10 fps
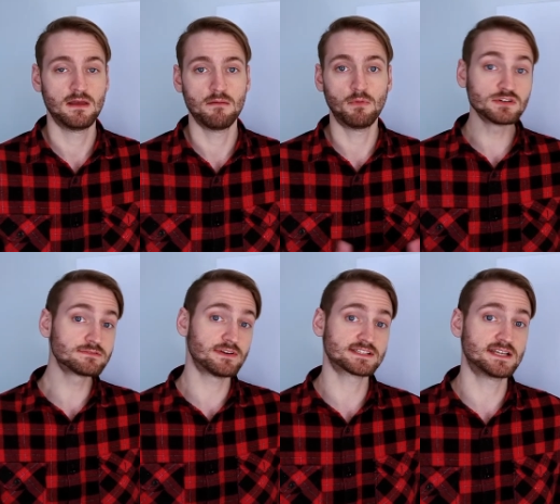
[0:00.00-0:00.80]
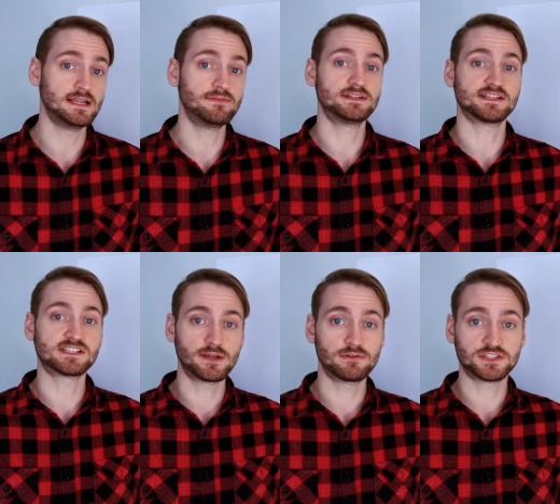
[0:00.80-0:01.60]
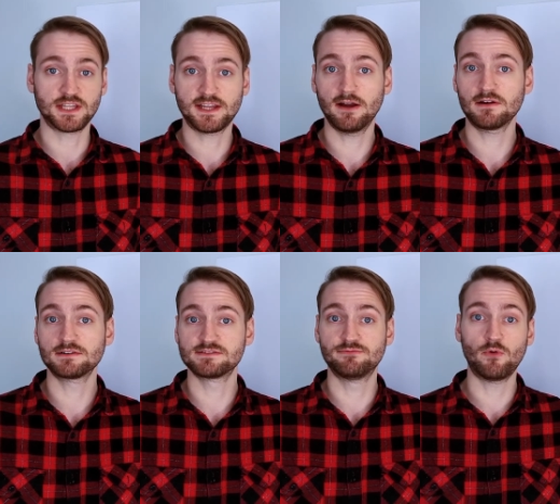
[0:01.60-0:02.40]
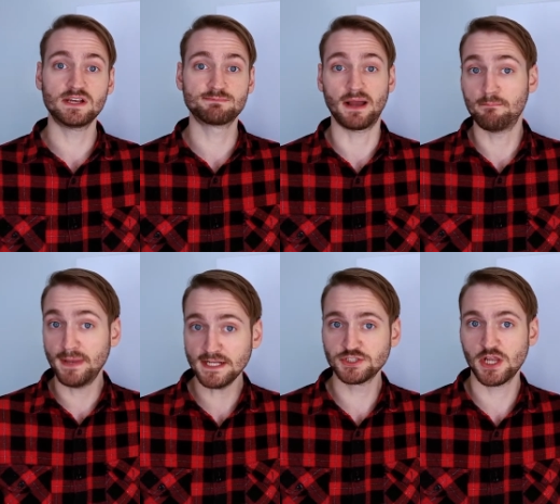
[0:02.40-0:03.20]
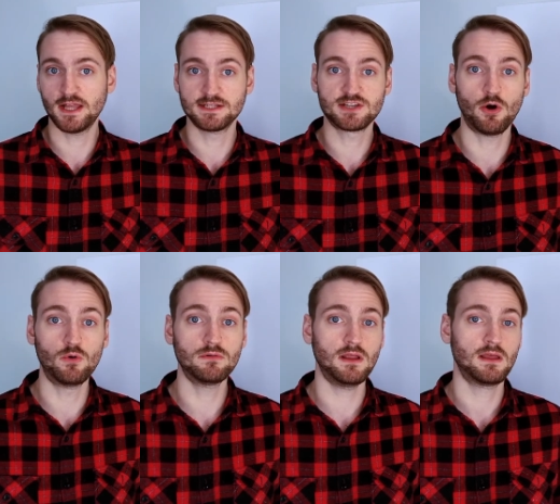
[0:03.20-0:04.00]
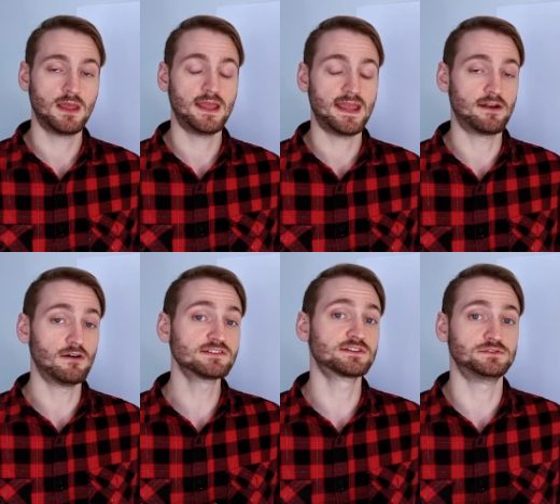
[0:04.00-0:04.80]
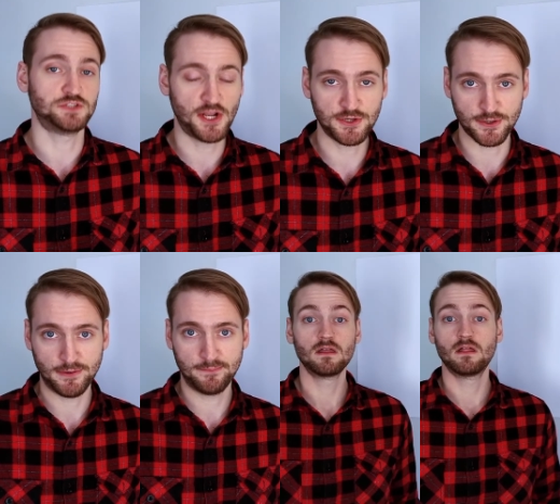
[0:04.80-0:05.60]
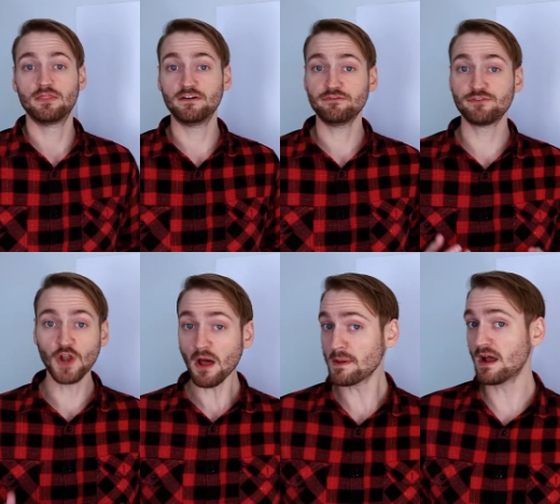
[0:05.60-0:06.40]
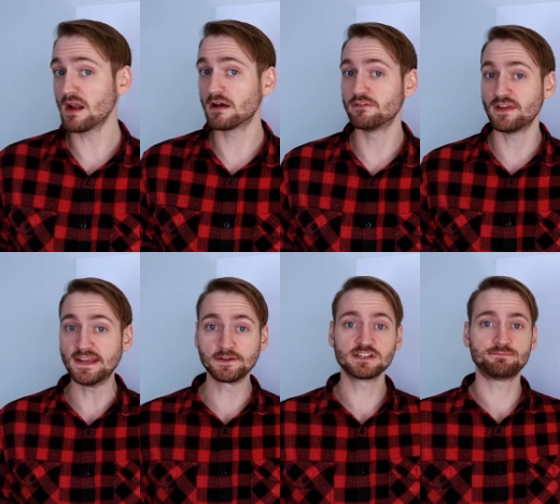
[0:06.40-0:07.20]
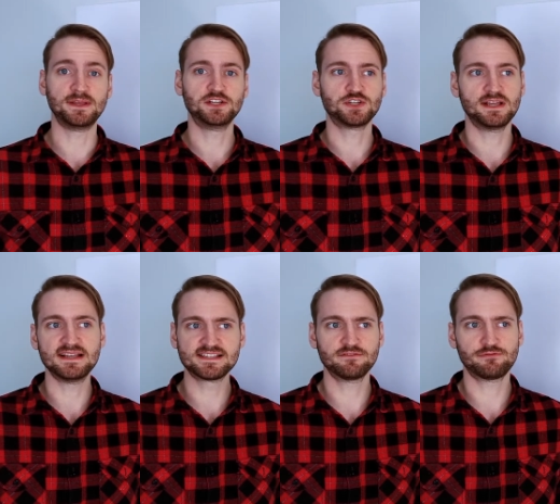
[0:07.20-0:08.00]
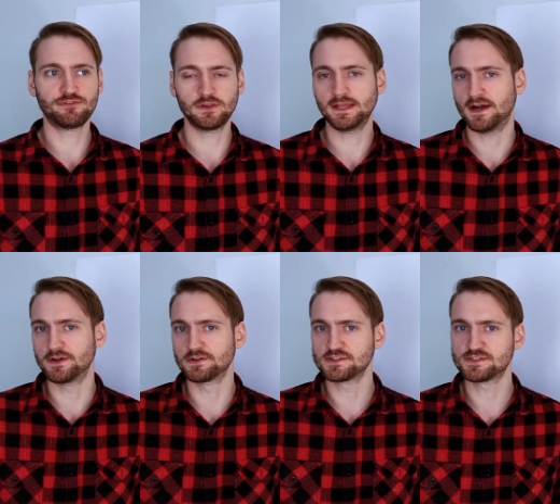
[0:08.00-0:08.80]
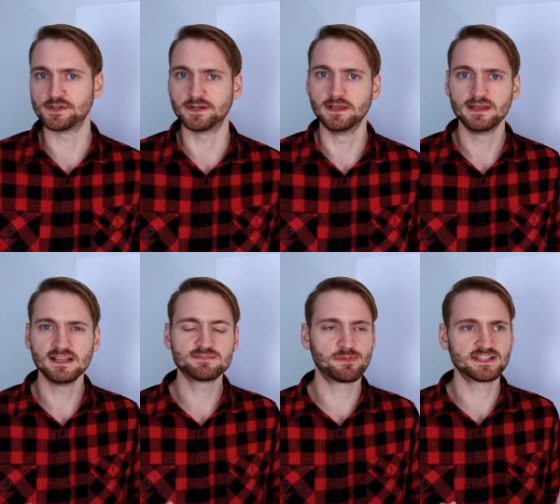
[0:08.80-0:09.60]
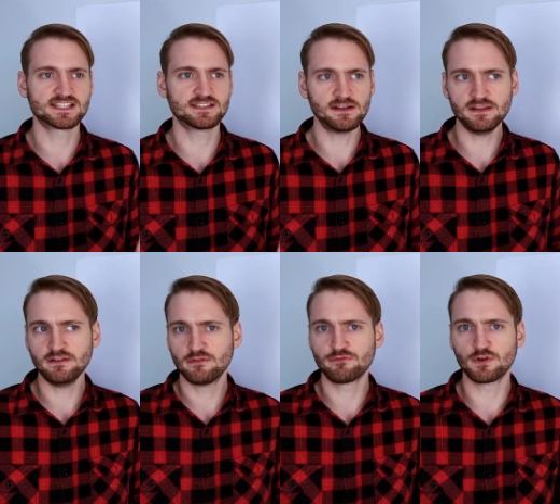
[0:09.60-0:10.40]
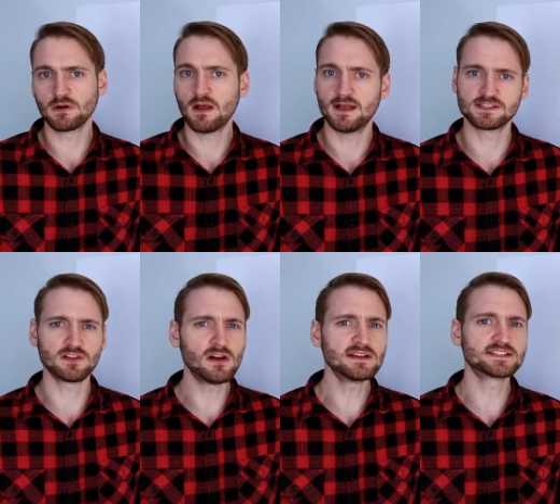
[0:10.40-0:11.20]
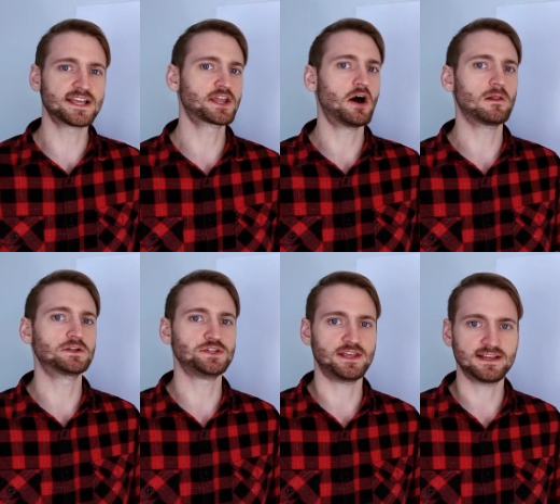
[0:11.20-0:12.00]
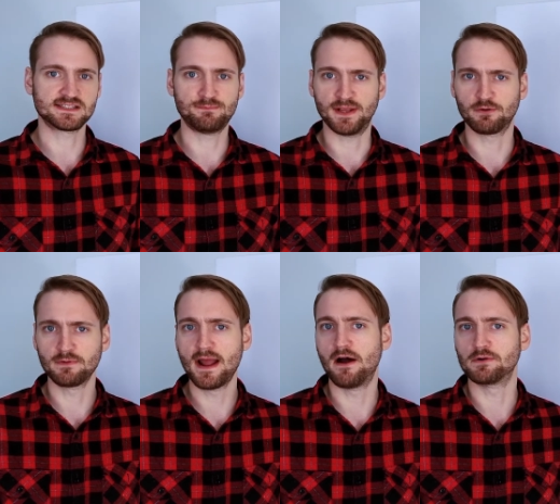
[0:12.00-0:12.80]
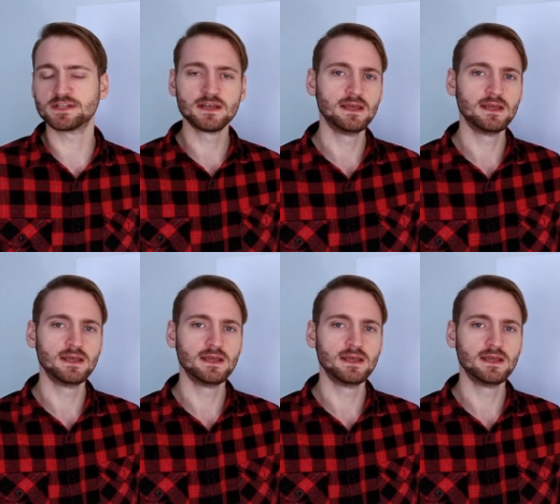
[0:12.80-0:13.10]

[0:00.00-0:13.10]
Most of us can even distinguish the character's voice by pitch and tone, and also gender. The phenomenon of inner speech isn't fully understood. It's been studied for as long as psychology has been around.